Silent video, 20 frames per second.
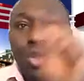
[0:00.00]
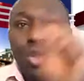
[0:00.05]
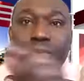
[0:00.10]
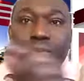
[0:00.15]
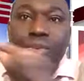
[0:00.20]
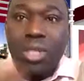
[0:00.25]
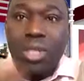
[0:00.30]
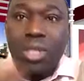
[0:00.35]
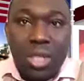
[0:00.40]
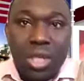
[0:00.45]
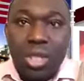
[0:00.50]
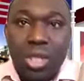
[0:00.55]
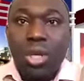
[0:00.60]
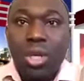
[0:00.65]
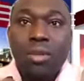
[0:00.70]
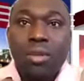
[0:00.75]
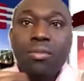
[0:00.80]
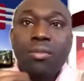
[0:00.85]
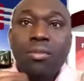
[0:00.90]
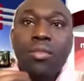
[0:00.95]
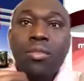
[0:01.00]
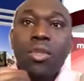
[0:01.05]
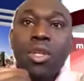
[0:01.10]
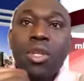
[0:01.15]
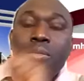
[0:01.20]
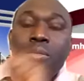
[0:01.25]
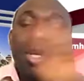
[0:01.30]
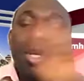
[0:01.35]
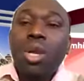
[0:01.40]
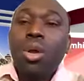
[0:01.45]
jurisdiction,
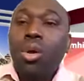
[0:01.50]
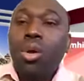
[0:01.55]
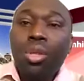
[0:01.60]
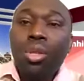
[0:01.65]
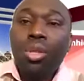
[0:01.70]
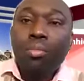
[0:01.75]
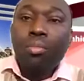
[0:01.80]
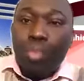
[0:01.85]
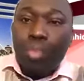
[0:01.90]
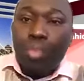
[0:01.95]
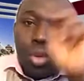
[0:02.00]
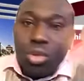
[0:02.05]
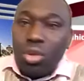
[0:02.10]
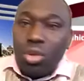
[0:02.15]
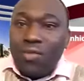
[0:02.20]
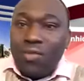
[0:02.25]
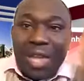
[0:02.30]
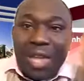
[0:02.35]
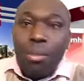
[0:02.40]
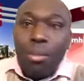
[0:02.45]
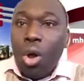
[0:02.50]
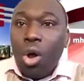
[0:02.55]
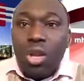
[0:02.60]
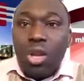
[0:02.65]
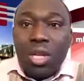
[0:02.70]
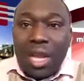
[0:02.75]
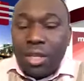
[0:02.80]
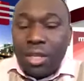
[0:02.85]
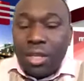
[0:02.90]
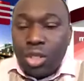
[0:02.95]
because both of them
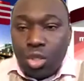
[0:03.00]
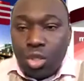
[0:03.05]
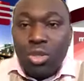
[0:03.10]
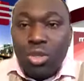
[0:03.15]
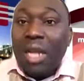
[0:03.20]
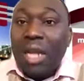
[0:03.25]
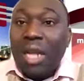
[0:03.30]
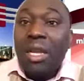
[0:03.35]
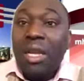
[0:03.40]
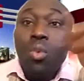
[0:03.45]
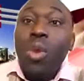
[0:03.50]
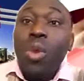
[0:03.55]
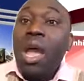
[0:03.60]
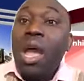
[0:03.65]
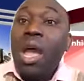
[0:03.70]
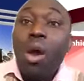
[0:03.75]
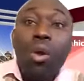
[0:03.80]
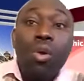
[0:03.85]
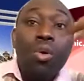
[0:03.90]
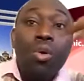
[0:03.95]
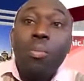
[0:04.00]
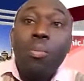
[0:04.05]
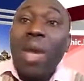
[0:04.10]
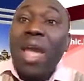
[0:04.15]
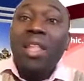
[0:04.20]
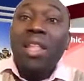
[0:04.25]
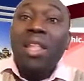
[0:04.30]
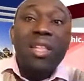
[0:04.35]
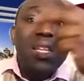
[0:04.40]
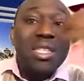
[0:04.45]
understood that they were
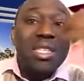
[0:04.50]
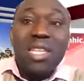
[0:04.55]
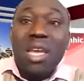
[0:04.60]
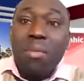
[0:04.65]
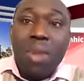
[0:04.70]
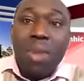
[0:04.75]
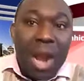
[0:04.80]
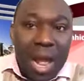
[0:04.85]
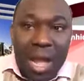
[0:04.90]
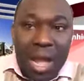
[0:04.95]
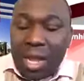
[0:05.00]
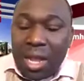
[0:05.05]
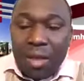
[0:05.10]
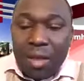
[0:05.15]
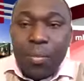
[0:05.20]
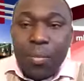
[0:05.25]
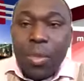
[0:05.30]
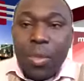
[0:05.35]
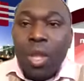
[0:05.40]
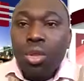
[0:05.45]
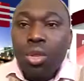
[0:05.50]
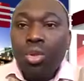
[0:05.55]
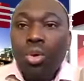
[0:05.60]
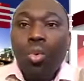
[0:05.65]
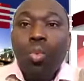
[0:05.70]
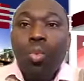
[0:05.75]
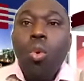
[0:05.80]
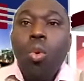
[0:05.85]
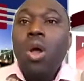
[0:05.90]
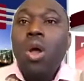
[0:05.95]
occupying the same rank. So
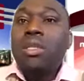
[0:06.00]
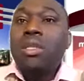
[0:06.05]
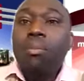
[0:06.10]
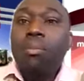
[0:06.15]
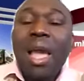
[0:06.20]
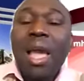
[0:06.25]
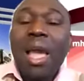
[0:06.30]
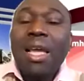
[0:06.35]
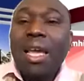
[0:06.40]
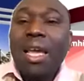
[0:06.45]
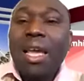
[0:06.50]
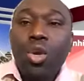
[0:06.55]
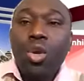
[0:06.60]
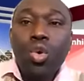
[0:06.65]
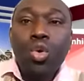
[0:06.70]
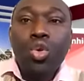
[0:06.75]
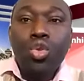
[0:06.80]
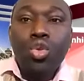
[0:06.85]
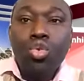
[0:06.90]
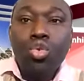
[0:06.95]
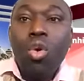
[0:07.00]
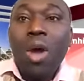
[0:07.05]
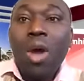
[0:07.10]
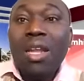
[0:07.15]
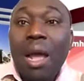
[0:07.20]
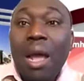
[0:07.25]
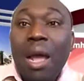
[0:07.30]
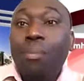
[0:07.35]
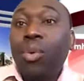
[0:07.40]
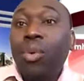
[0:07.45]
what Michael could do at
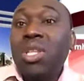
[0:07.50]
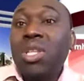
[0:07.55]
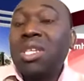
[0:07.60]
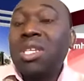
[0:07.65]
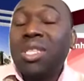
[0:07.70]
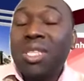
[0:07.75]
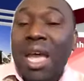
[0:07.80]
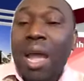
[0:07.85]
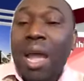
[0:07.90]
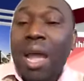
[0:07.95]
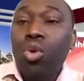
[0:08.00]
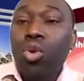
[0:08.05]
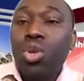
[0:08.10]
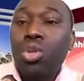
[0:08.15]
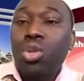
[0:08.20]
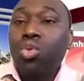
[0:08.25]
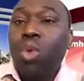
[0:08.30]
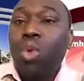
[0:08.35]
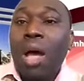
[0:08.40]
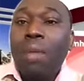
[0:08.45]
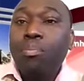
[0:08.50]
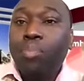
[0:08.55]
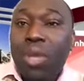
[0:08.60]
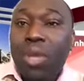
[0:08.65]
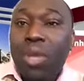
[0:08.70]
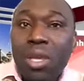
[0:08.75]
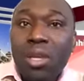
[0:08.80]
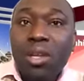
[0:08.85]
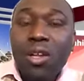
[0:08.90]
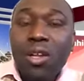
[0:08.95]
that point in time was to
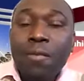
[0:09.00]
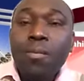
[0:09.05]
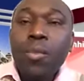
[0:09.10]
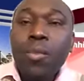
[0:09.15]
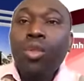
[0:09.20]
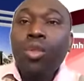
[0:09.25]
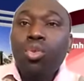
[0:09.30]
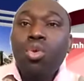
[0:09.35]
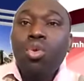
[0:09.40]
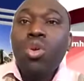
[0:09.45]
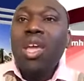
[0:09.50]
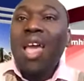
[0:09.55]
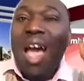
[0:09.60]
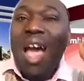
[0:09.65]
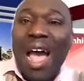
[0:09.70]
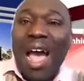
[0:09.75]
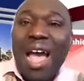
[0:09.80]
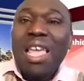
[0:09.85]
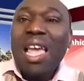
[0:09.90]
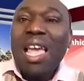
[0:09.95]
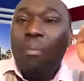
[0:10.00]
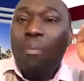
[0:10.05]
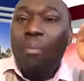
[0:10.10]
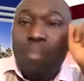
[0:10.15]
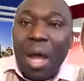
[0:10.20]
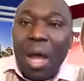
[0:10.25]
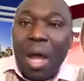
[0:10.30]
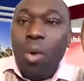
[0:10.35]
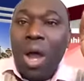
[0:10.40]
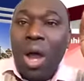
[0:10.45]
appeal to a higher
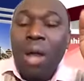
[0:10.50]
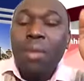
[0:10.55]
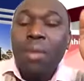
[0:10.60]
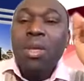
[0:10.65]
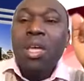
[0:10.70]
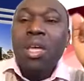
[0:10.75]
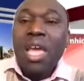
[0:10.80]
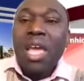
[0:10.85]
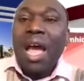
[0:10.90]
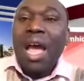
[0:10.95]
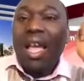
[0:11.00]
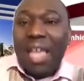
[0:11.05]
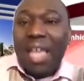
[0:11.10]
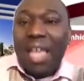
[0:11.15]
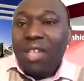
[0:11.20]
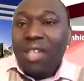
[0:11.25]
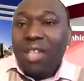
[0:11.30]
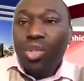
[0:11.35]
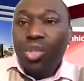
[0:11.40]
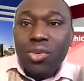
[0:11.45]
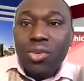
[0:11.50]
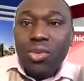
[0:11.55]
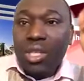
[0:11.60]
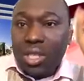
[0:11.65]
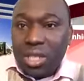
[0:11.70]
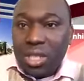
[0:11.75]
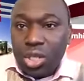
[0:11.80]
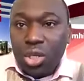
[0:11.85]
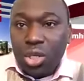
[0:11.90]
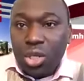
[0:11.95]
power, a higher
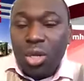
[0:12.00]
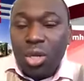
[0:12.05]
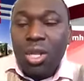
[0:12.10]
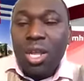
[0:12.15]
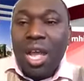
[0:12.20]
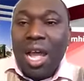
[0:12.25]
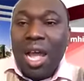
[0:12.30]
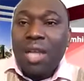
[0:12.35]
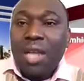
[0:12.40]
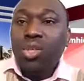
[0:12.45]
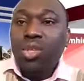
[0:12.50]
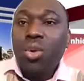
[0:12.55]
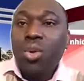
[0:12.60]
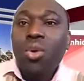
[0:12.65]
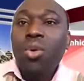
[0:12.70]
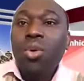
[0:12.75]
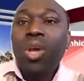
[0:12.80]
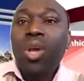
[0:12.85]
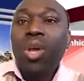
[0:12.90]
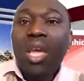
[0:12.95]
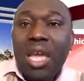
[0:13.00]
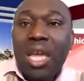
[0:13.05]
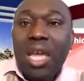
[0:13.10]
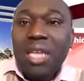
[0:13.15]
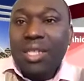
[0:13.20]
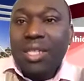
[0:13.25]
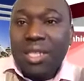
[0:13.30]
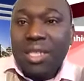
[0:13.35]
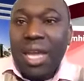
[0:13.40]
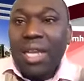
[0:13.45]
jurisdiction. And so he
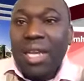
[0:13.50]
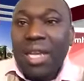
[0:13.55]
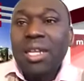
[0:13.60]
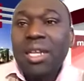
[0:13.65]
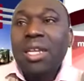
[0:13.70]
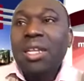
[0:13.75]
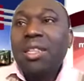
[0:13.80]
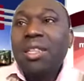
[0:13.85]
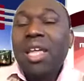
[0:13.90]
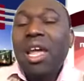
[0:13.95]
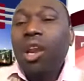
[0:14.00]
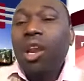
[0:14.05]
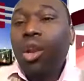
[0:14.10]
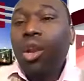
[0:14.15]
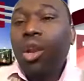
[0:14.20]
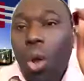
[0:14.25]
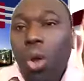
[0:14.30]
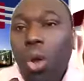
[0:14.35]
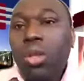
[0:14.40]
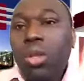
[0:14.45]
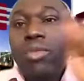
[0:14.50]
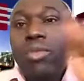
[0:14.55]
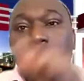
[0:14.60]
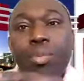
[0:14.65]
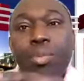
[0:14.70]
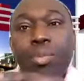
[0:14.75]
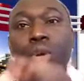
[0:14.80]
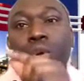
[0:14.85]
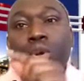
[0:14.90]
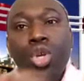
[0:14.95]
said, the Lord
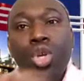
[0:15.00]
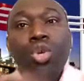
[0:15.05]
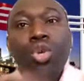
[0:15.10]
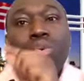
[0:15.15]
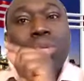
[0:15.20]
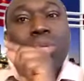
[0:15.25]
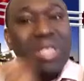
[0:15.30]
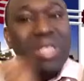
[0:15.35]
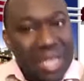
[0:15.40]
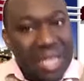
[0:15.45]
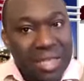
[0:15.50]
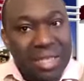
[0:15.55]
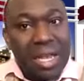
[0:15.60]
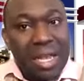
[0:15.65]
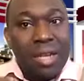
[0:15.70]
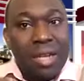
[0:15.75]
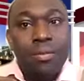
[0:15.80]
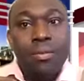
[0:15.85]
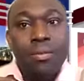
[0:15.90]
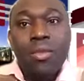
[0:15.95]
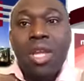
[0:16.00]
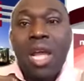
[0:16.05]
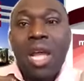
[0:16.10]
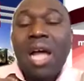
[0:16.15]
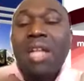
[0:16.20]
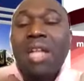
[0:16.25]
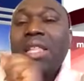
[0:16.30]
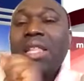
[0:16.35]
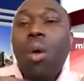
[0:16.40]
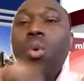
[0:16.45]
rebuke you, Satan.
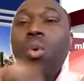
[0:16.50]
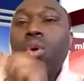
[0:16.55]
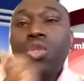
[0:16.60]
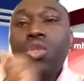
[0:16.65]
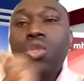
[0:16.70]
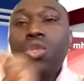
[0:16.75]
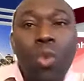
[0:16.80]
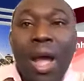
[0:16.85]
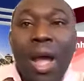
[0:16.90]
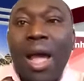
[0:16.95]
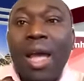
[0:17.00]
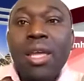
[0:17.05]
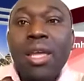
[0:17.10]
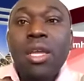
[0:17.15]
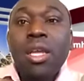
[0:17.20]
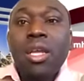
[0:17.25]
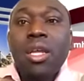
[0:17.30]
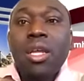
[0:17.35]
And that was why